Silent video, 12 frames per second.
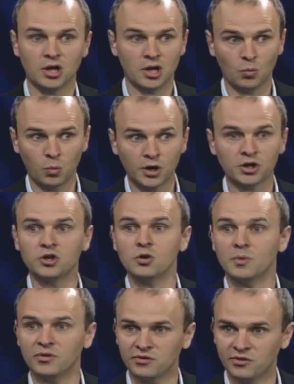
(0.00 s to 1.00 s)
and what
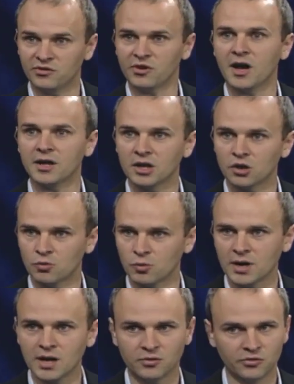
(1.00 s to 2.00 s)
humans design and
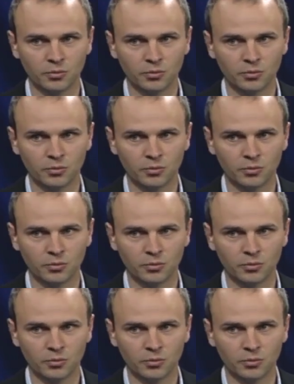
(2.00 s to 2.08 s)
create,